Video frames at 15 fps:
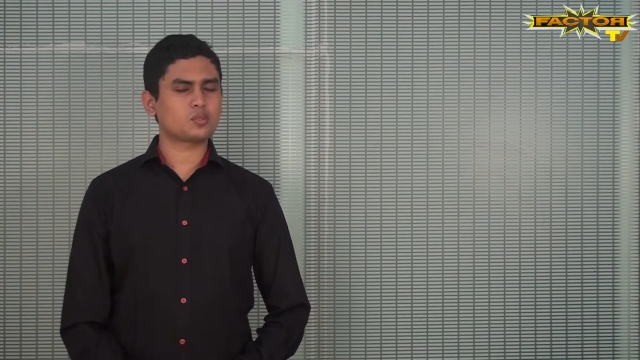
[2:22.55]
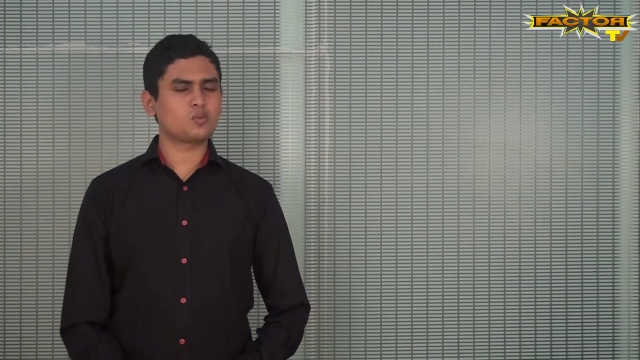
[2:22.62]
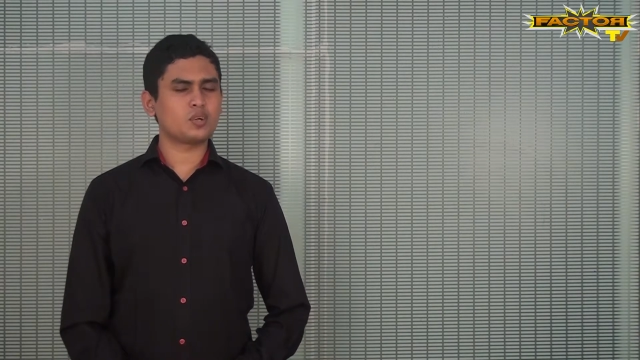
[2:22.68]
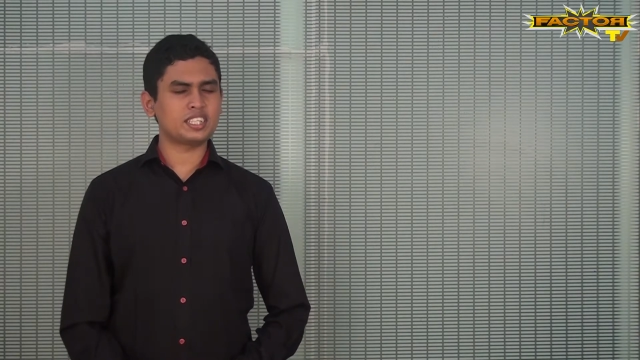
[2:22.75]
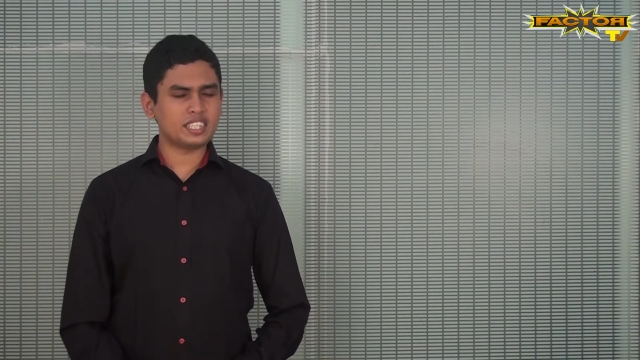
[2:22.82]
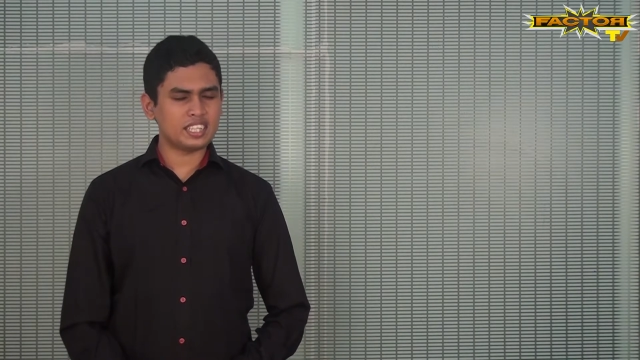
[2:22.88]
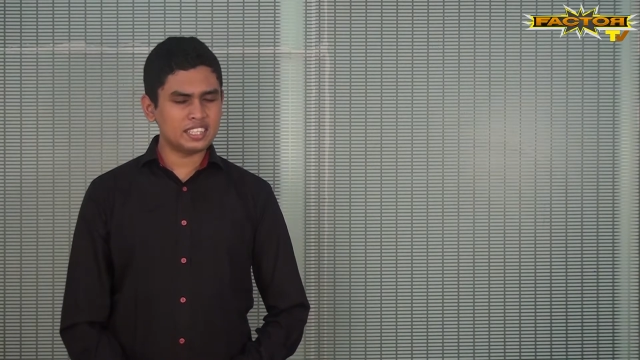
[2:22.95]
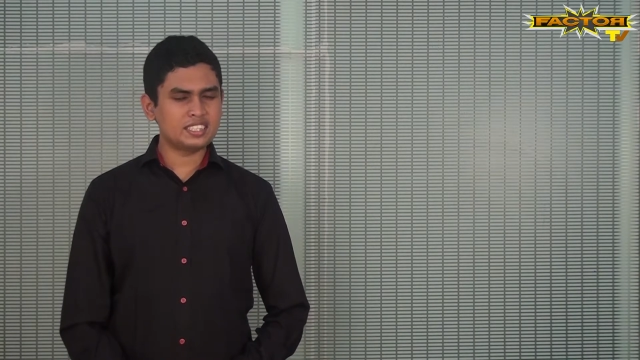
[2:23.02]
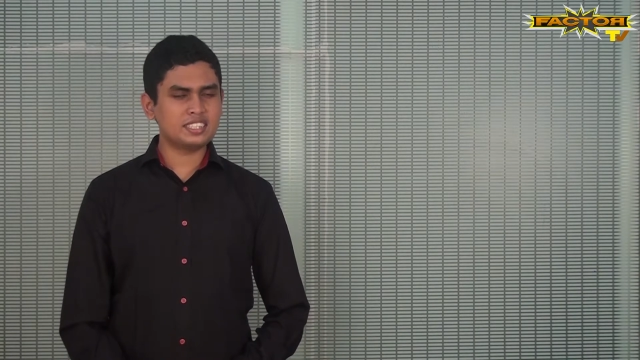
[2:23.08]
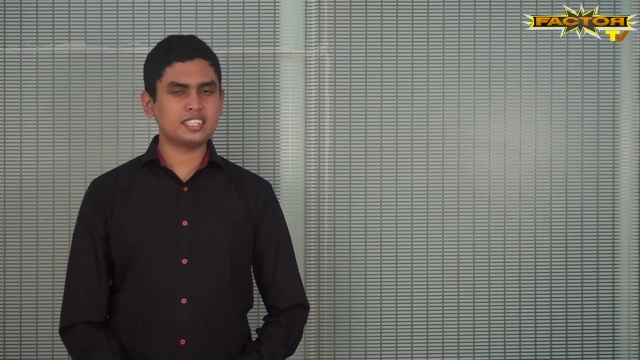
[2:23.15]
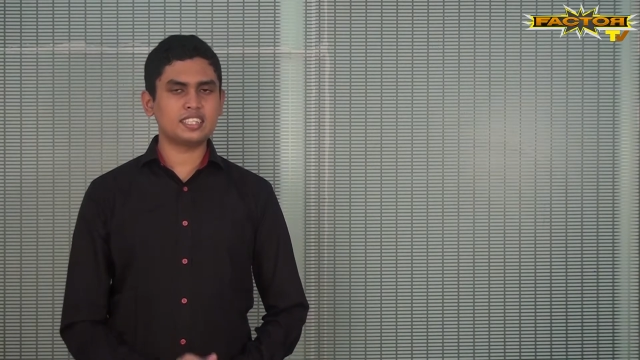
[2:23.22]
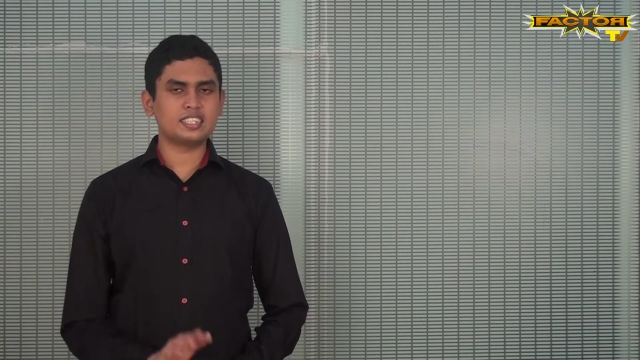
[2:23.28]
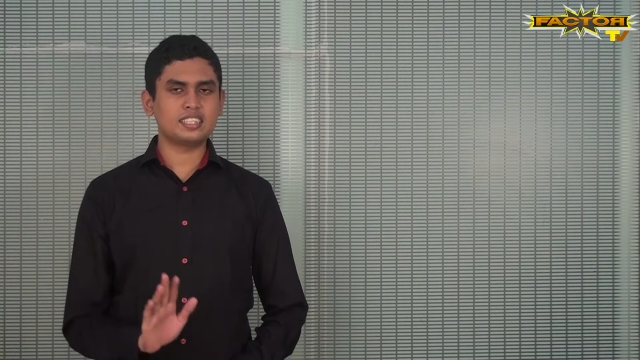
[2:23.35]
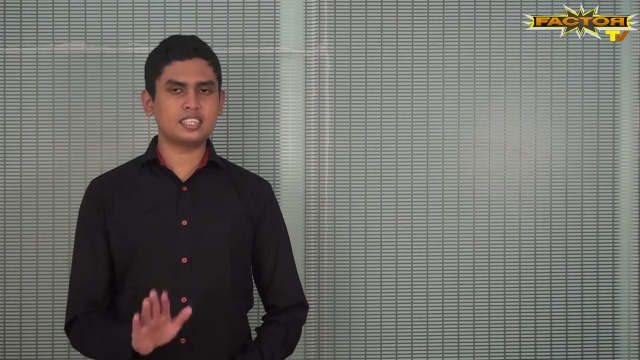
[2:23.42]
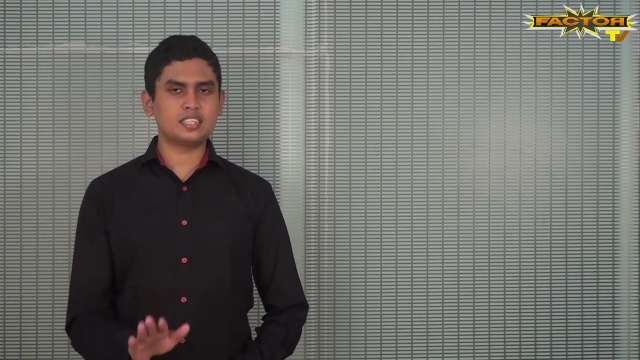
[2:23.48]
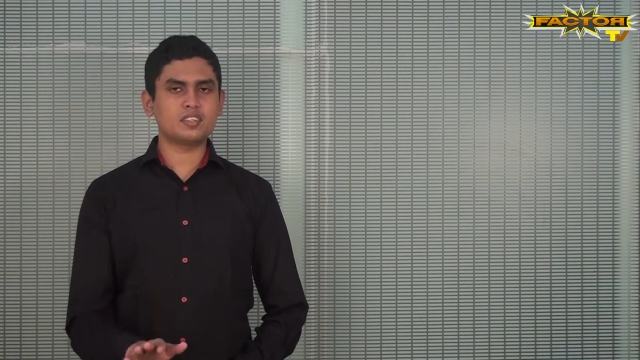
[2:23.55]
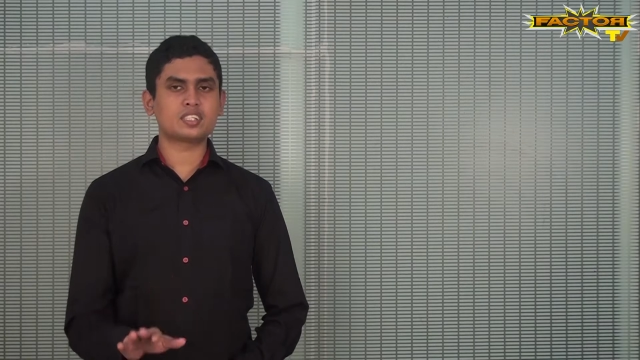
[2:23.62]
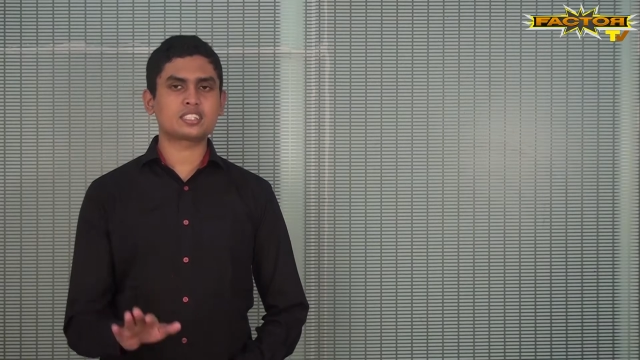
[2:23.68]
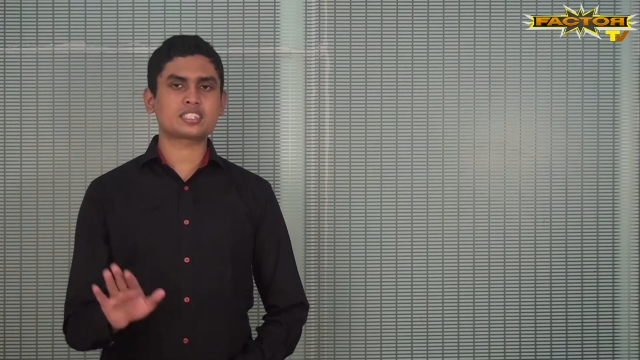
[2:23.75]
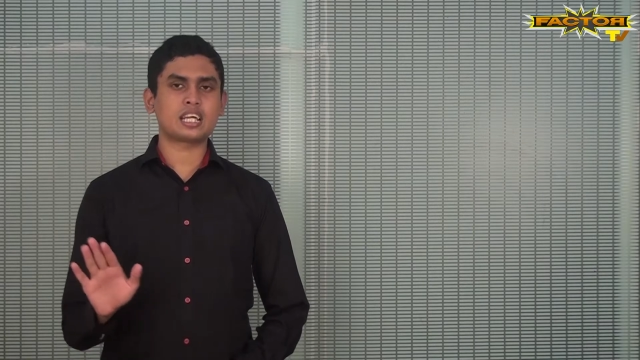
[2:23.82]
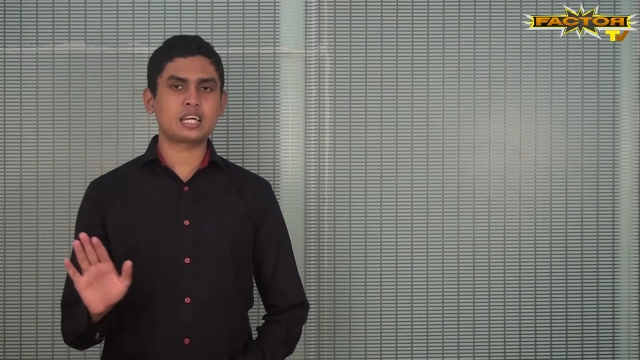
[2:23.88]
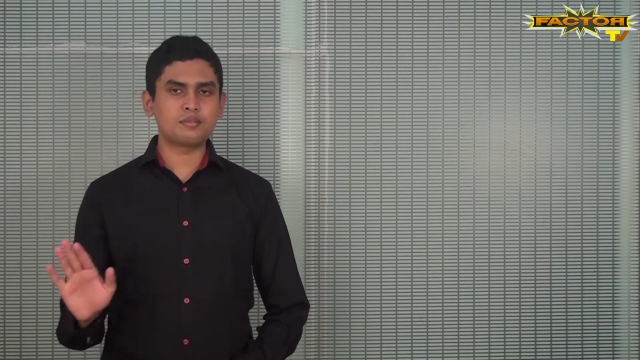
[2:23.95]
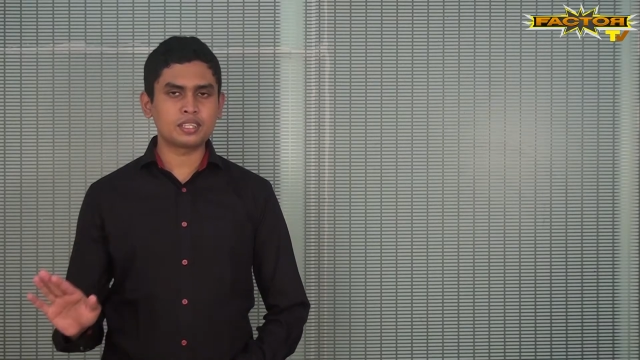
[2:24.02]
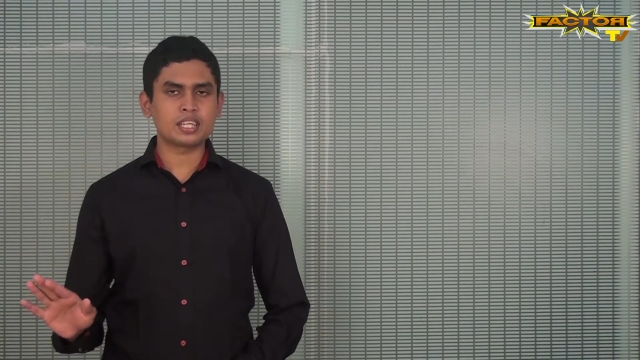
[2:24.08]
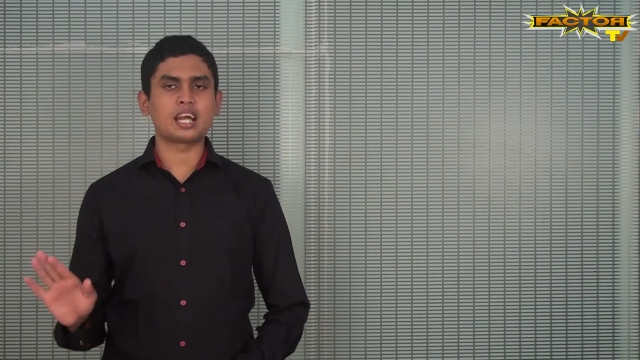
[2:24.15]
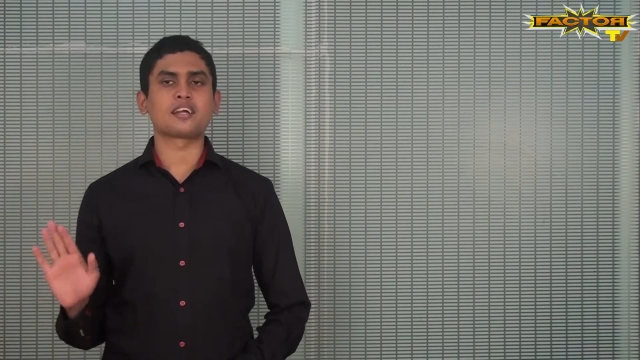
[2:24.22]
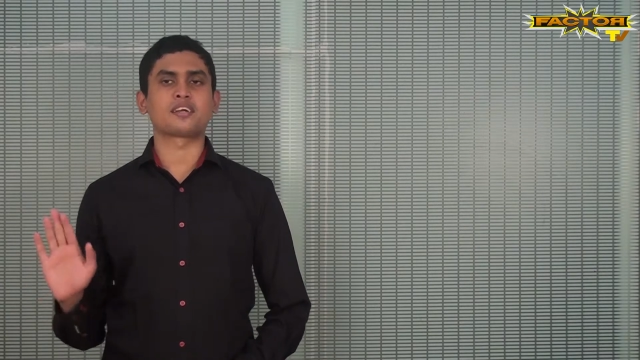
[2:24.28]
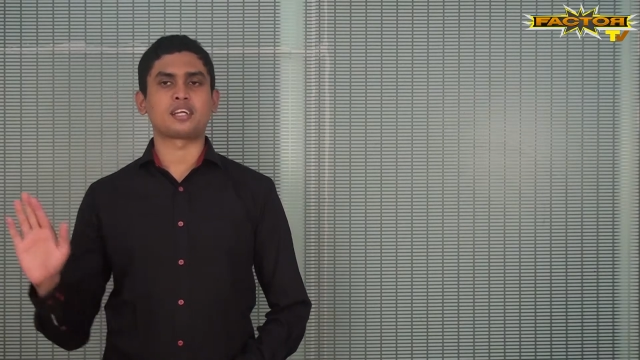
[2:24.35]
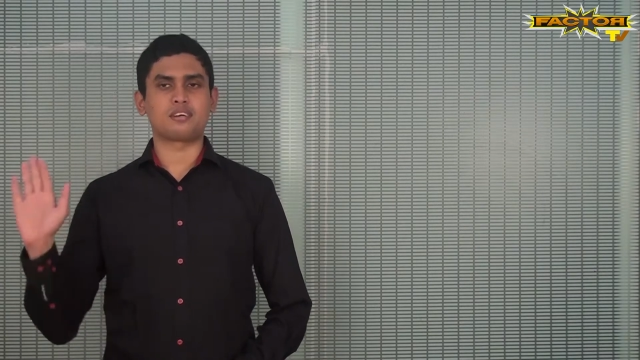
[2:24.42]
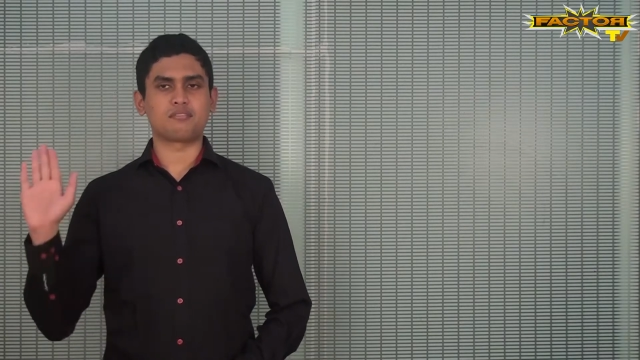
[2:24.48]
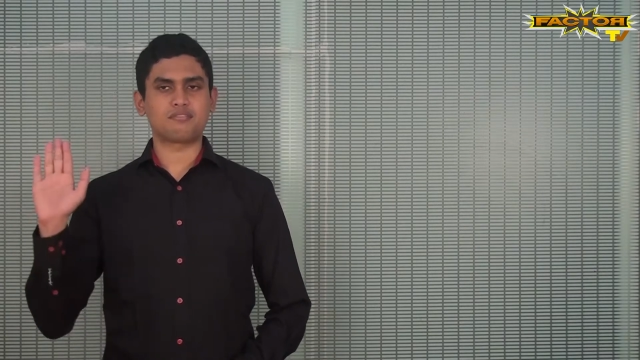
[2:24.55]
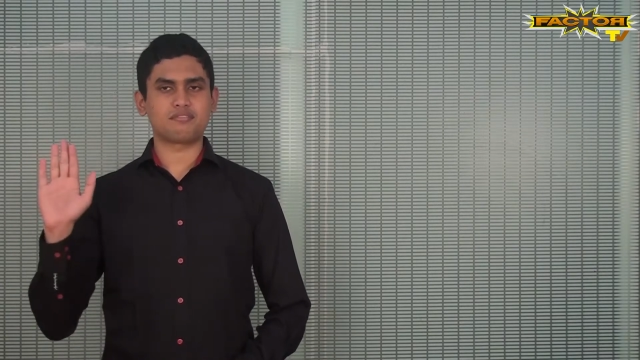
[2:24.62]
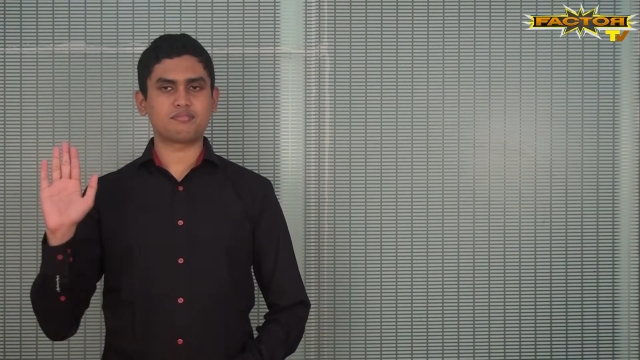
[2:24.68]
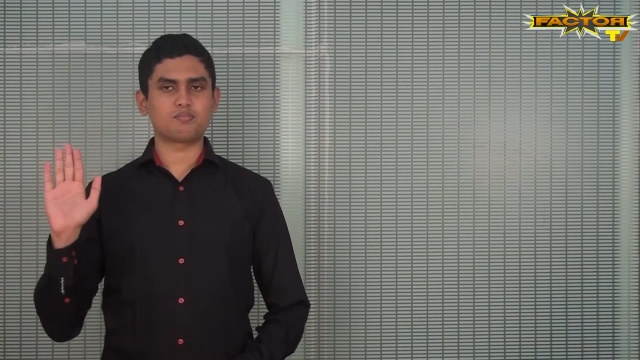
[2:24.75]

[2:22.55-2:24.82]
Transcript: quite easier than describing a graph.